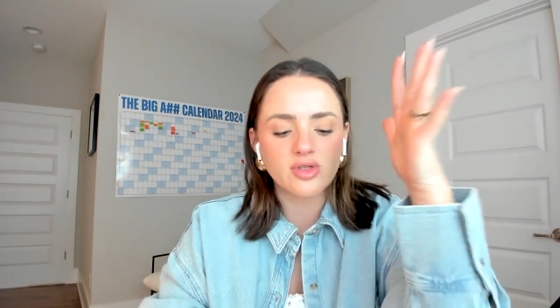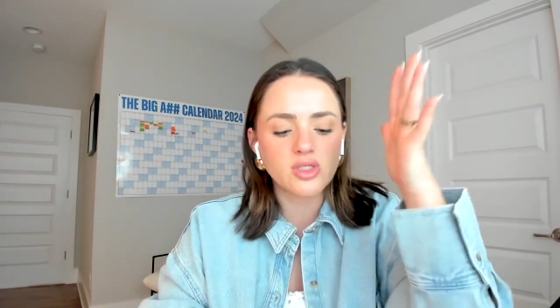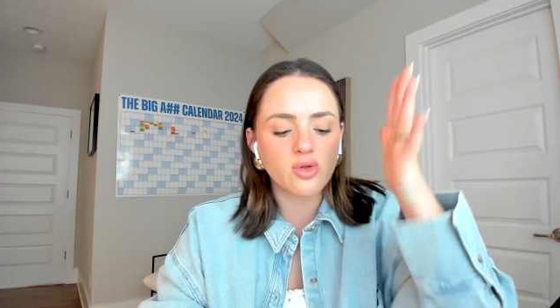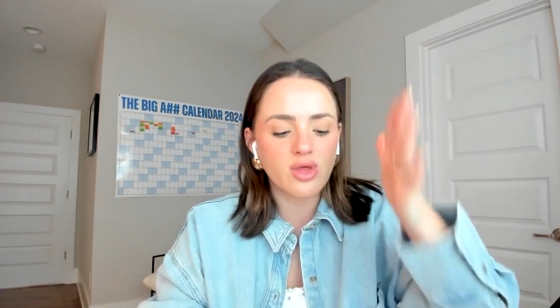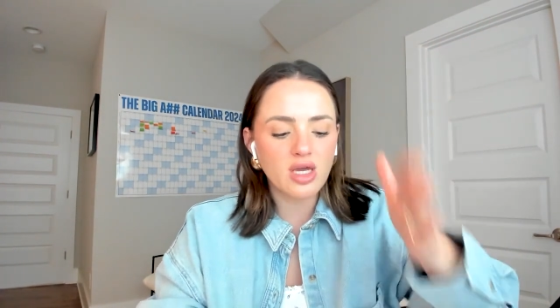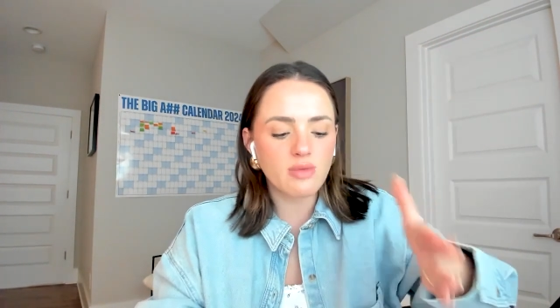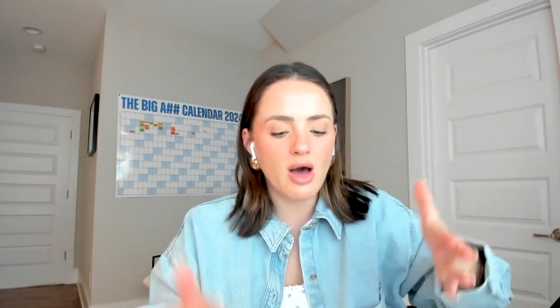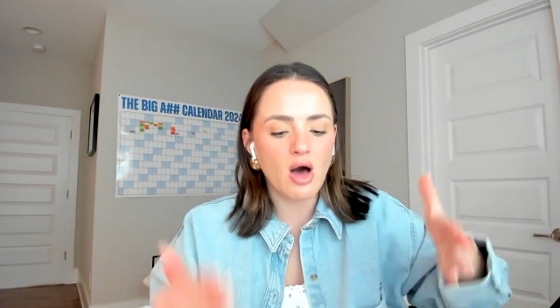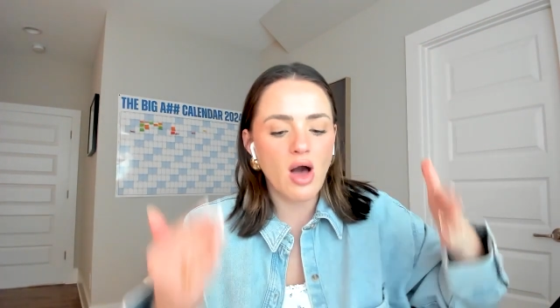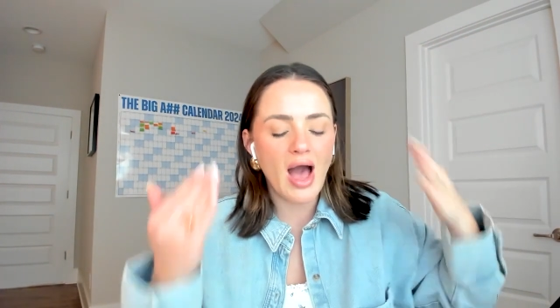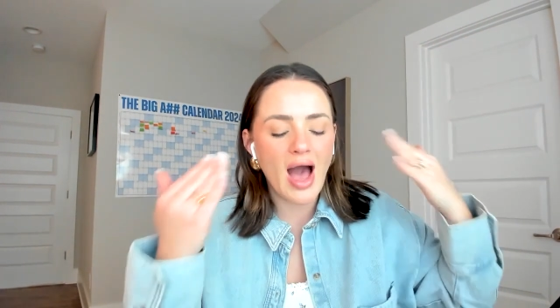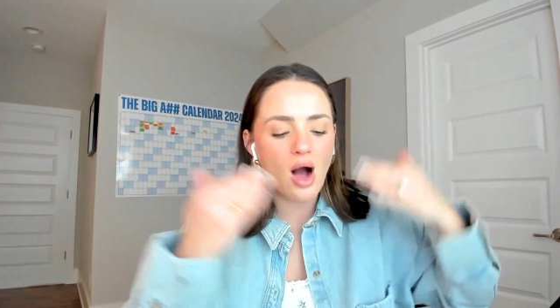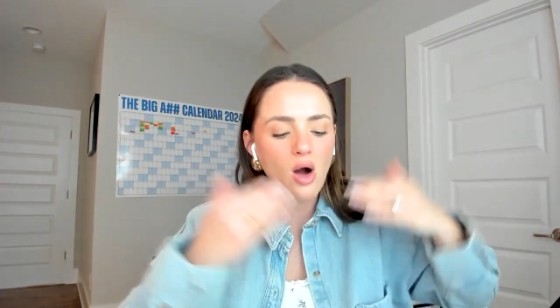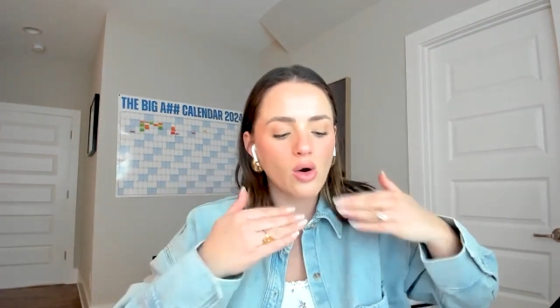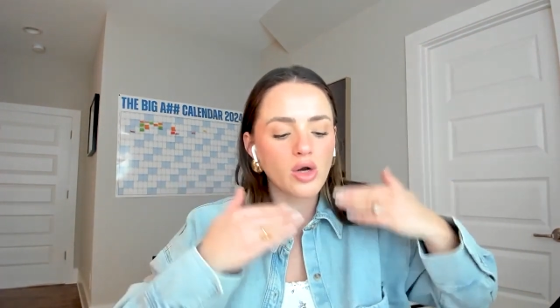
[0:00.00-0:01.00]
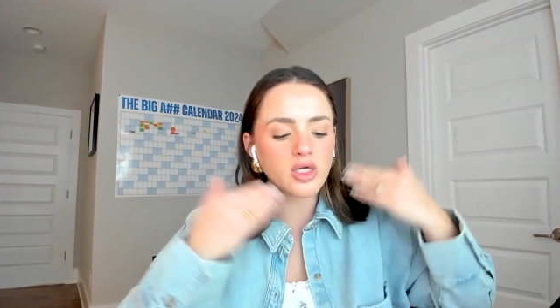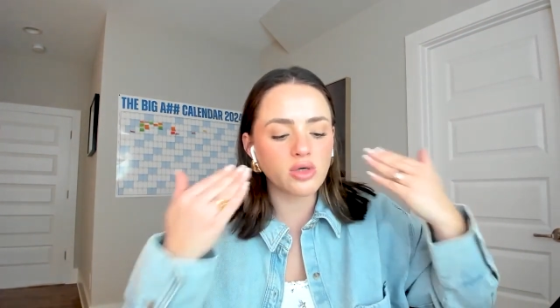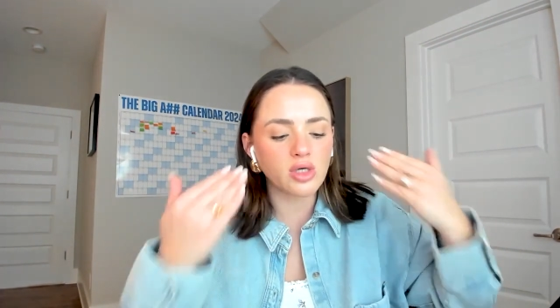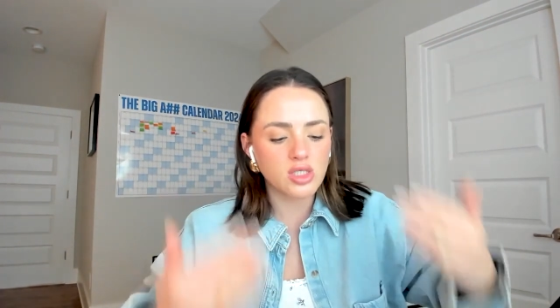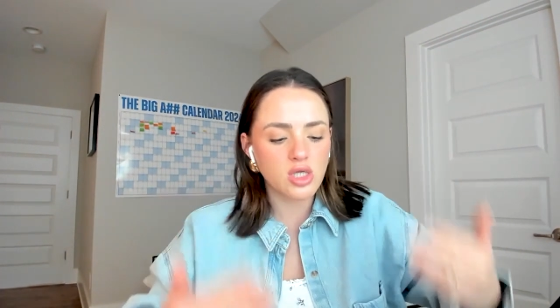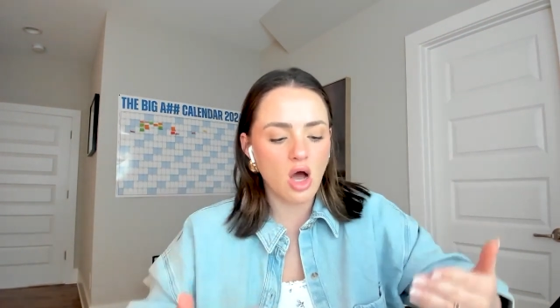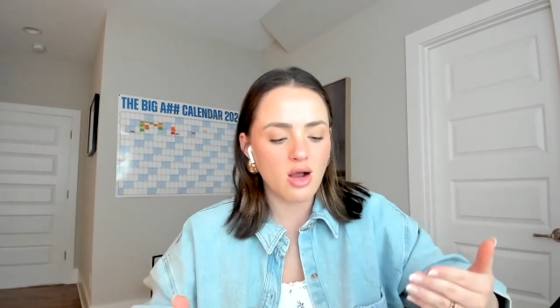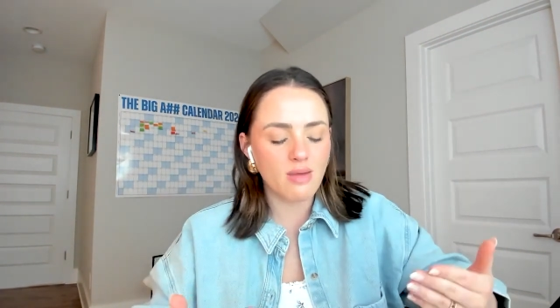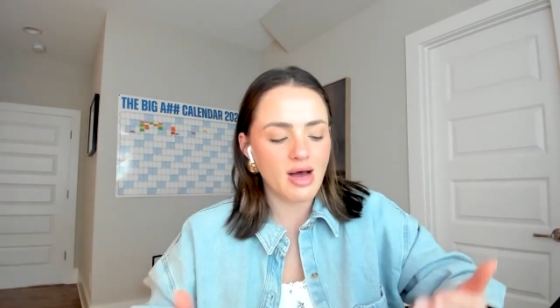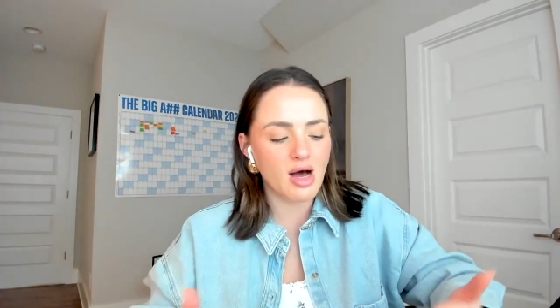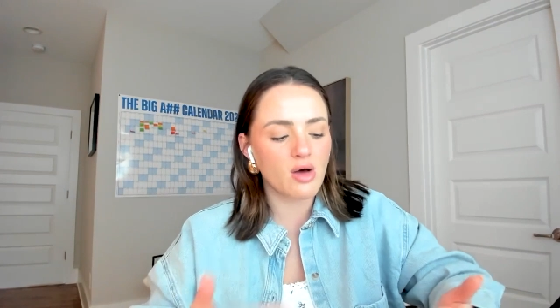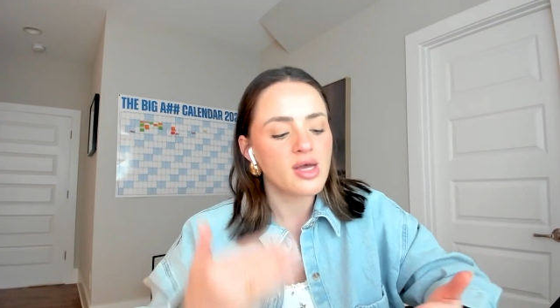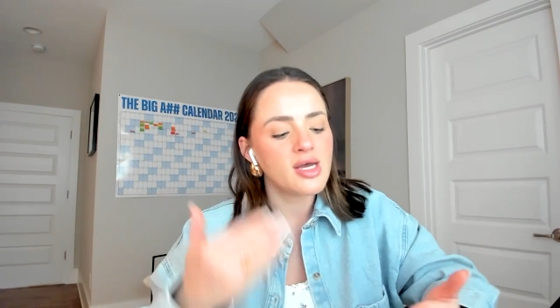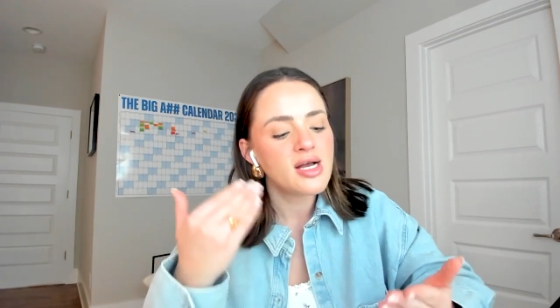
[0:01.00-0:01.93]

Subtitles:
So think about, how are you going to talk about